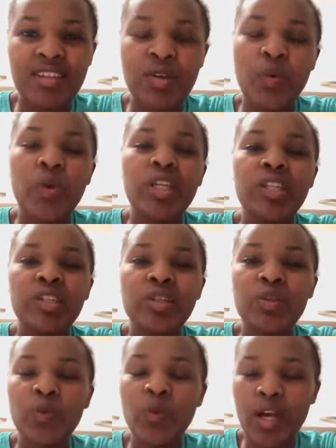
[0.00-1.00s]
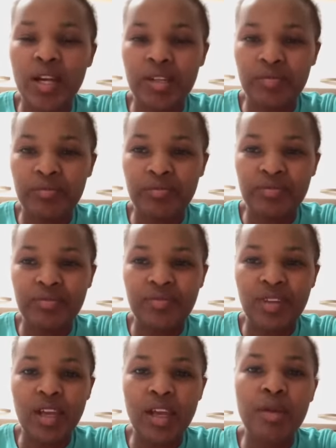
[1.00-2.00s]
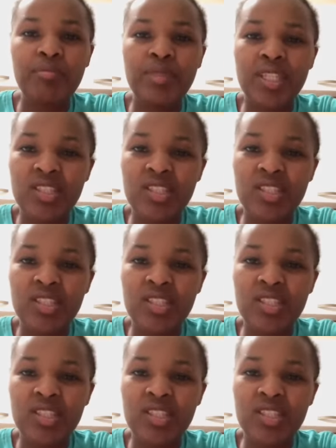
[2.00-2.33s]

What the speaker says: when did you come? Emta